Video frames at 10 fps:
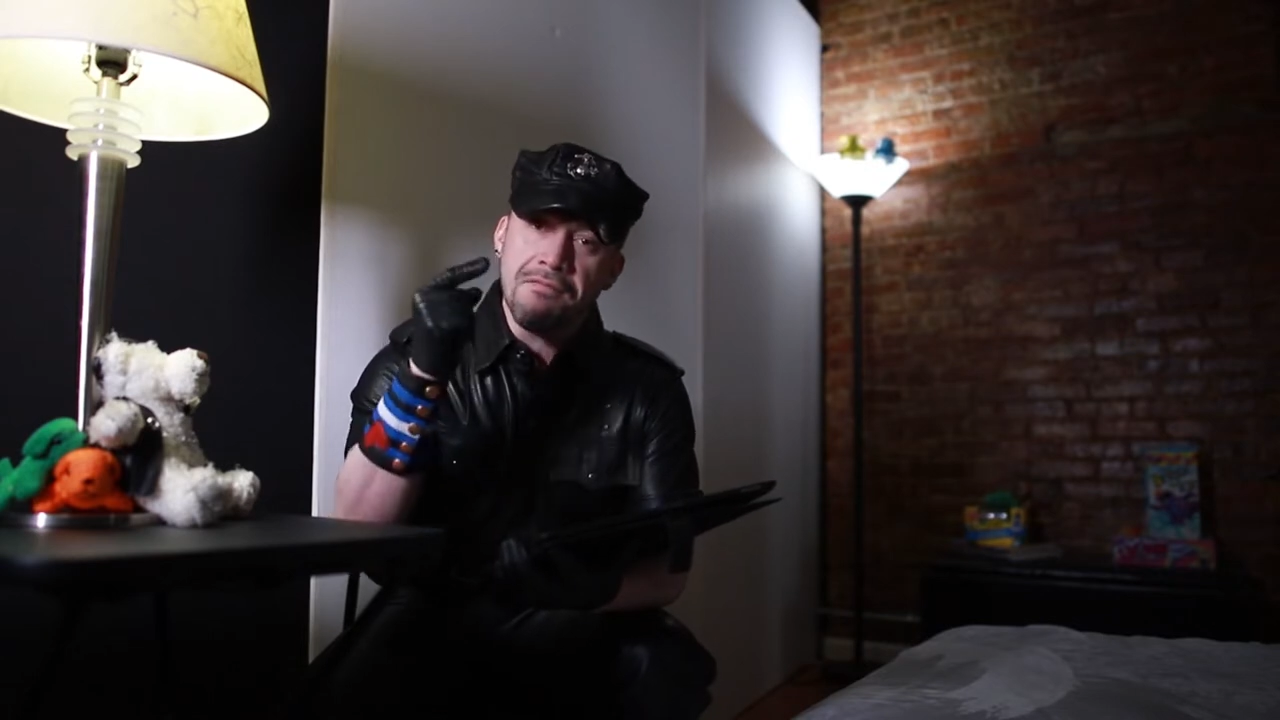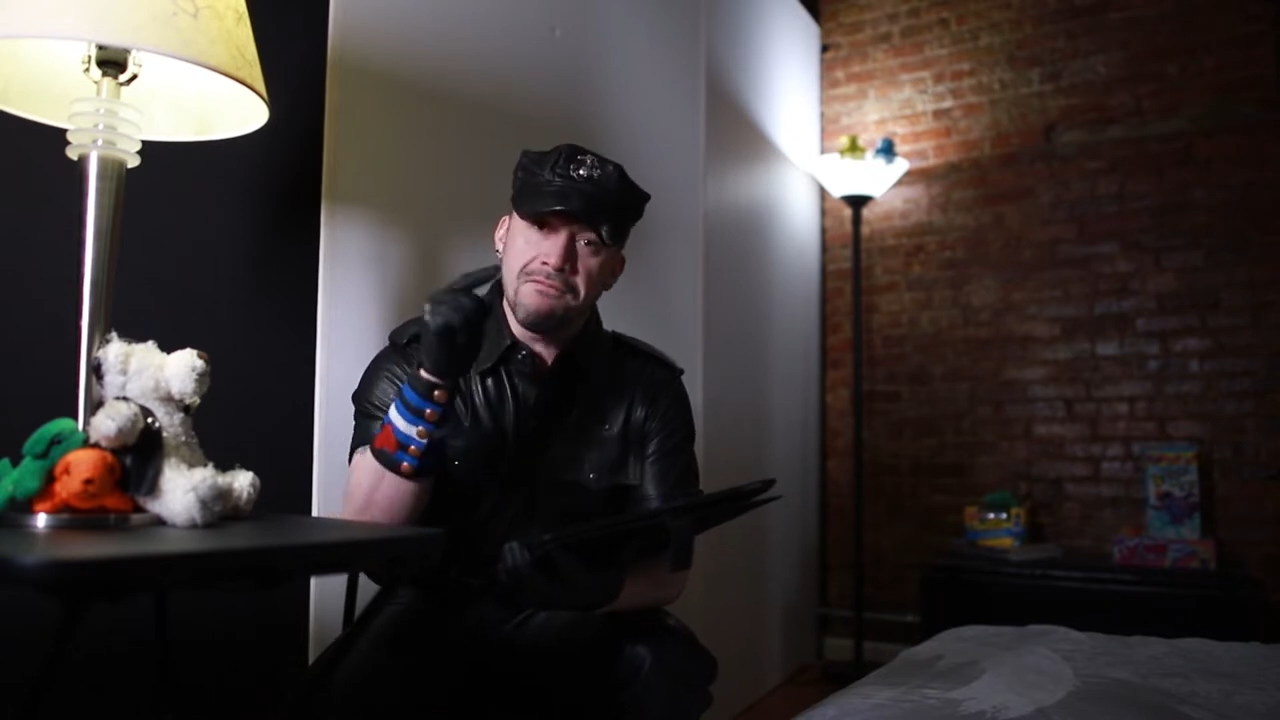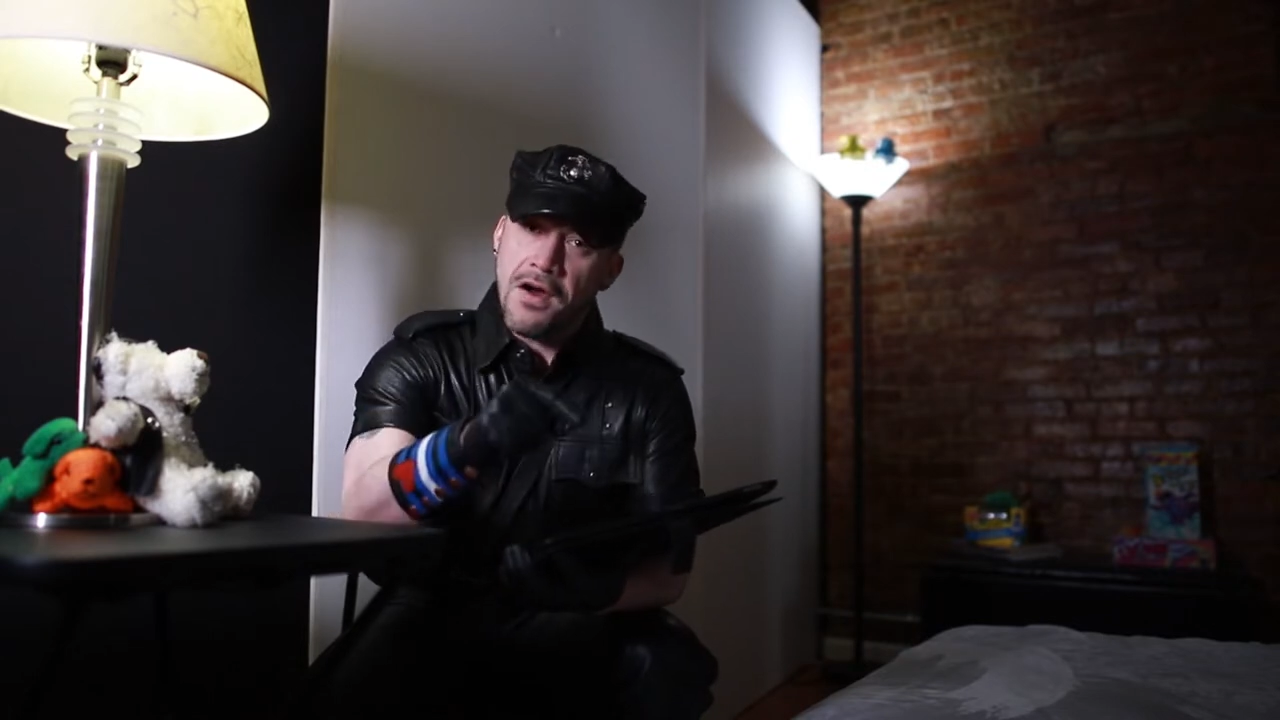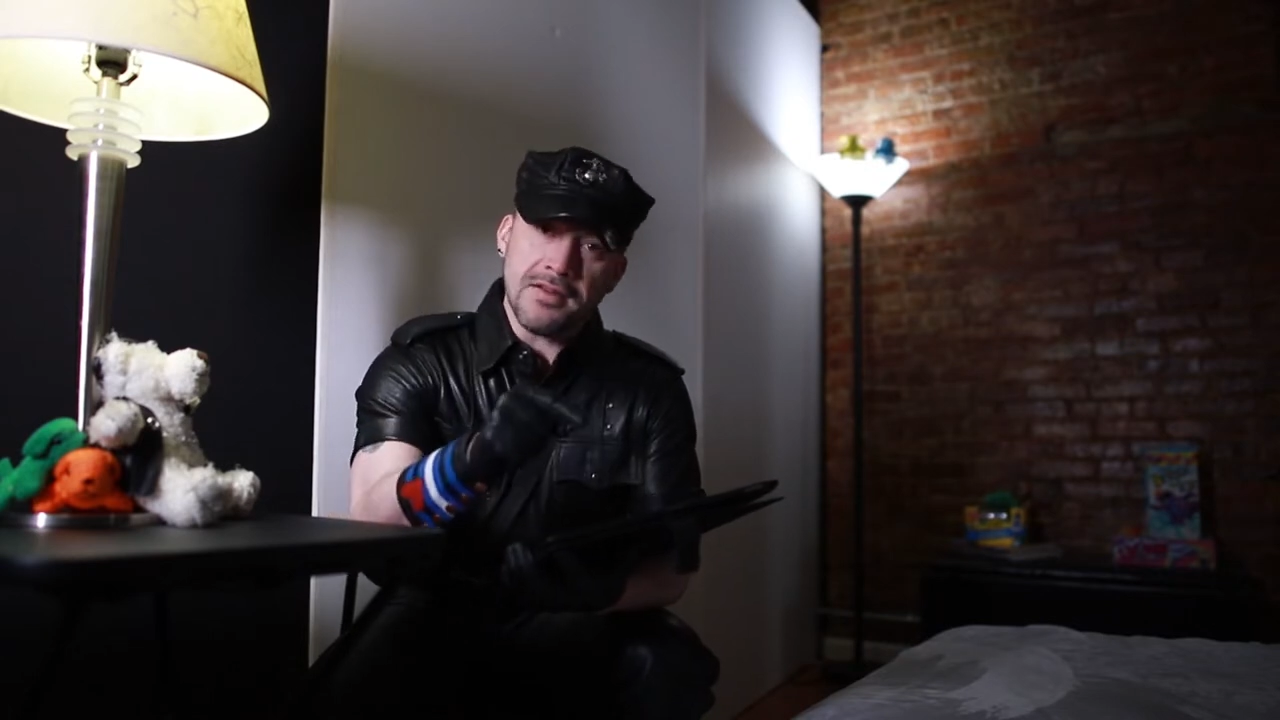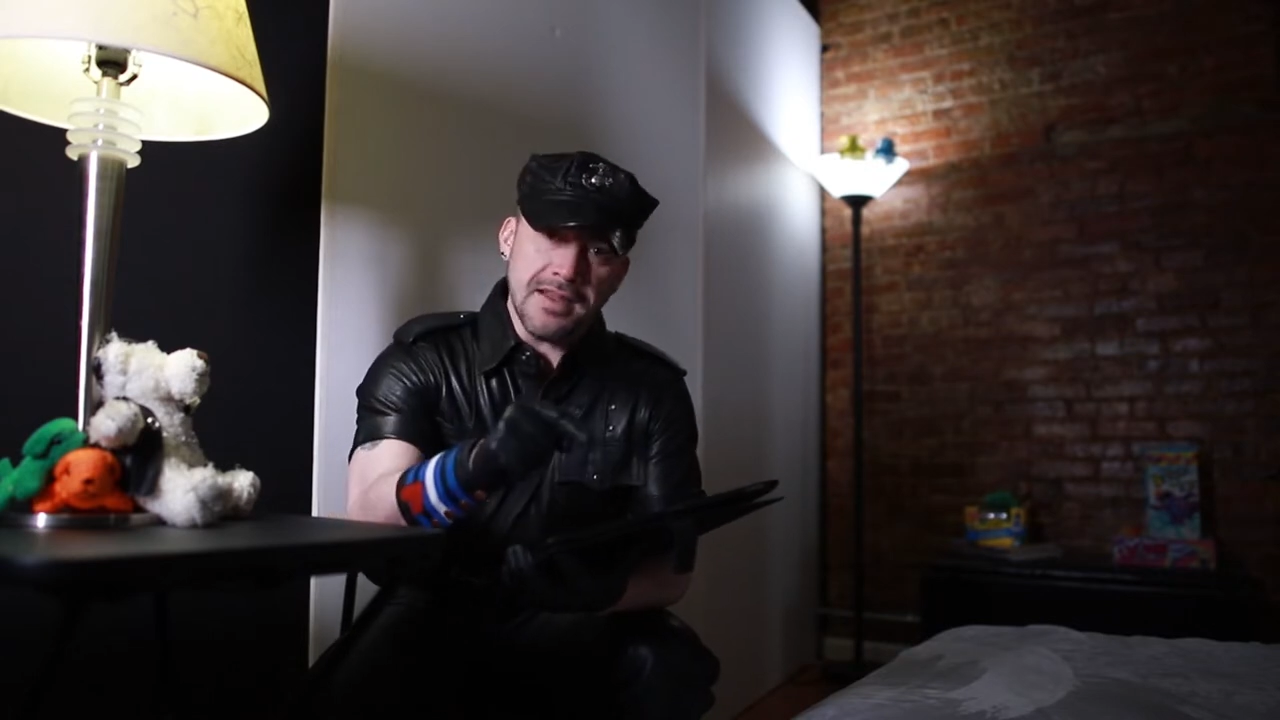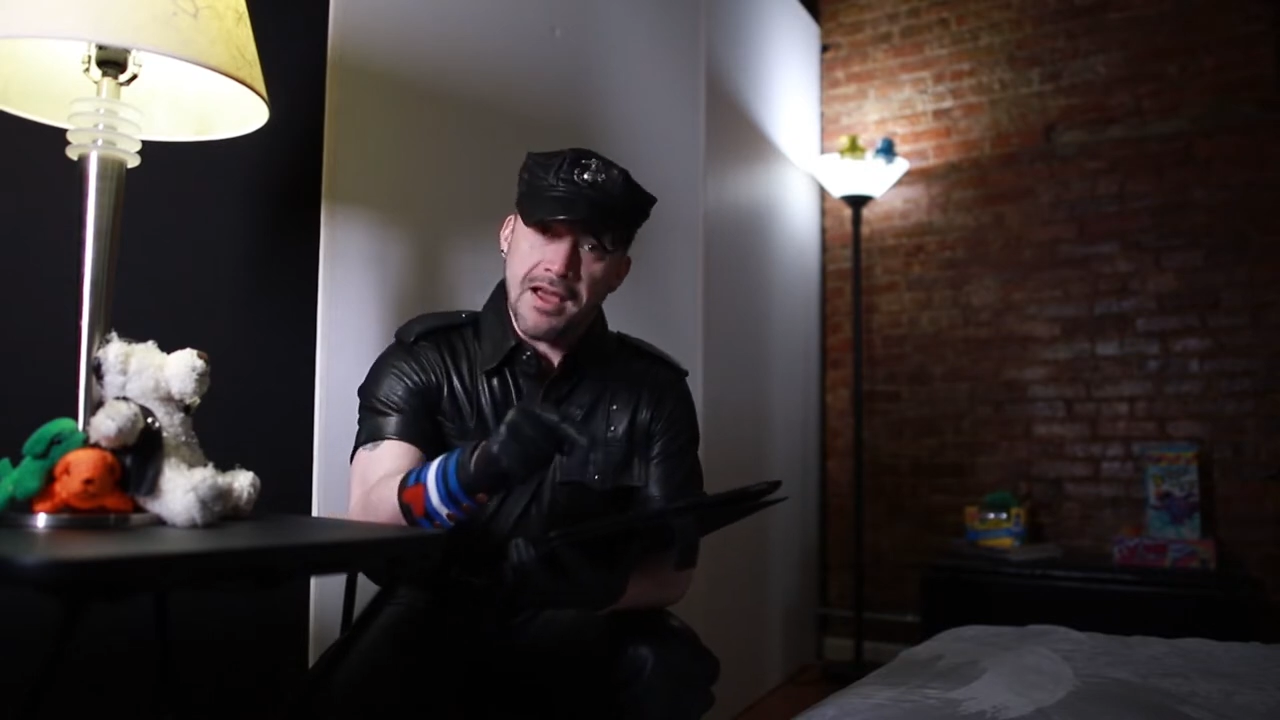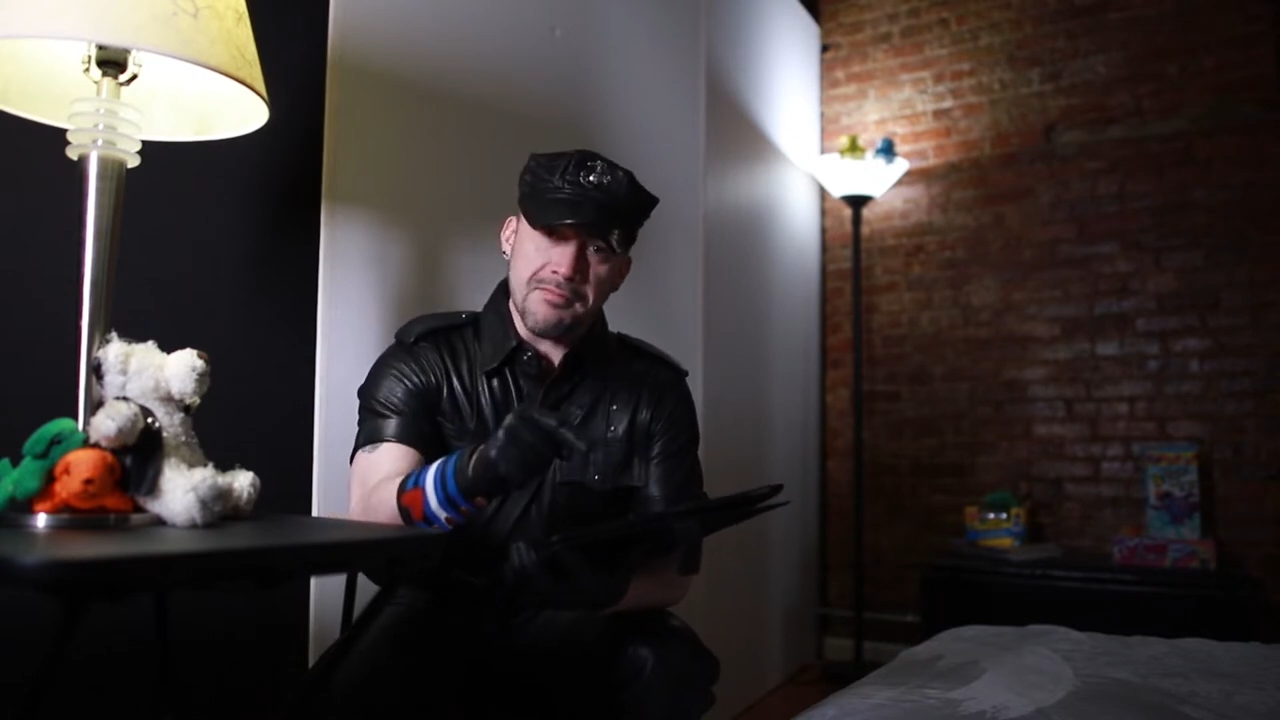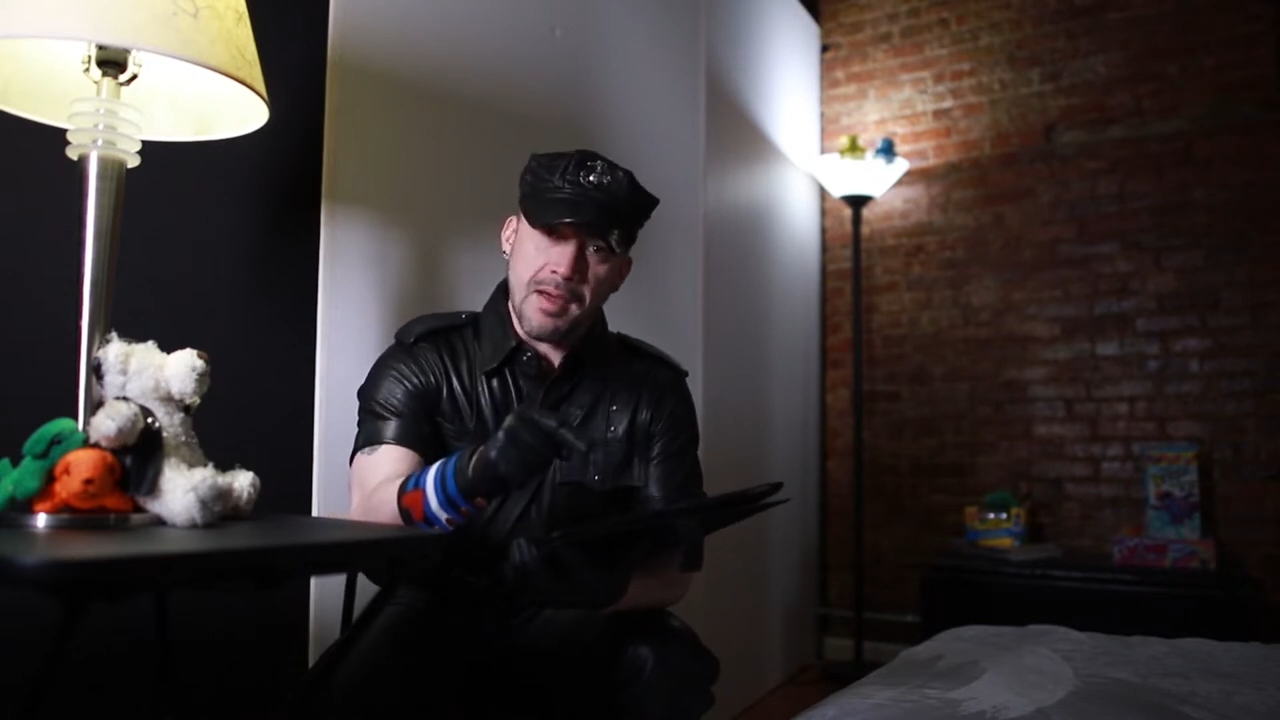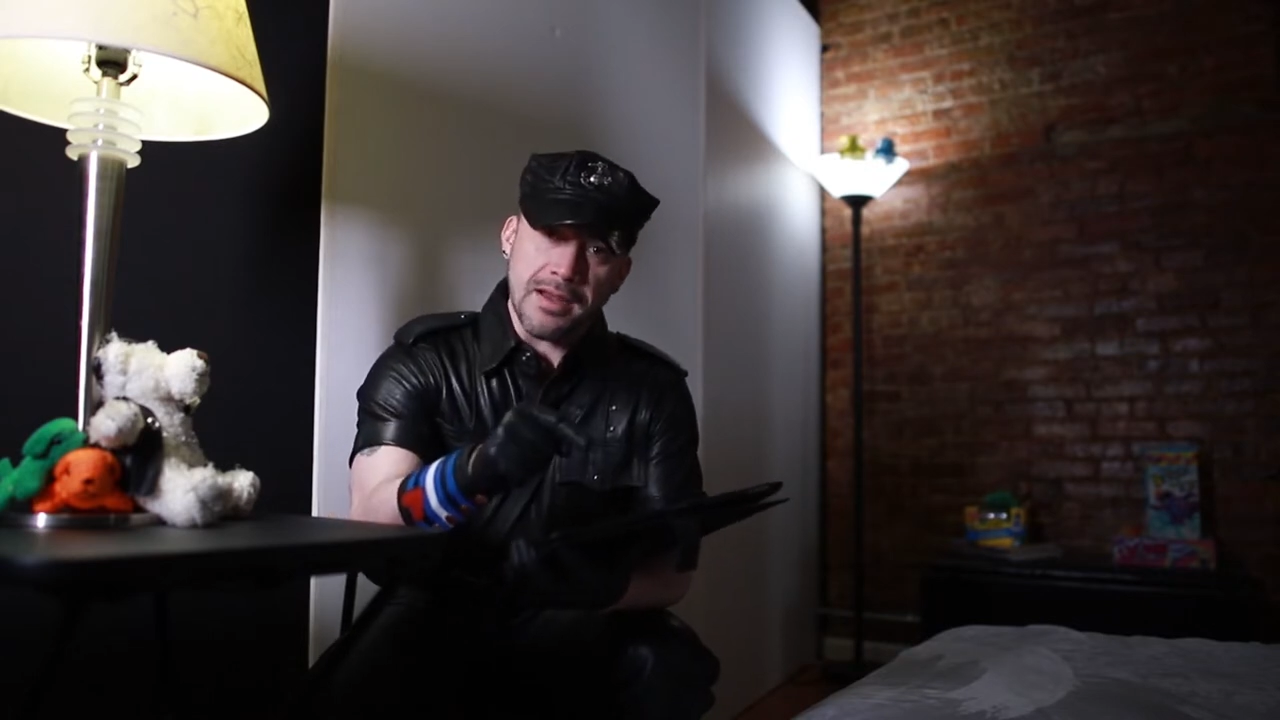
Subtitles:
fuck down,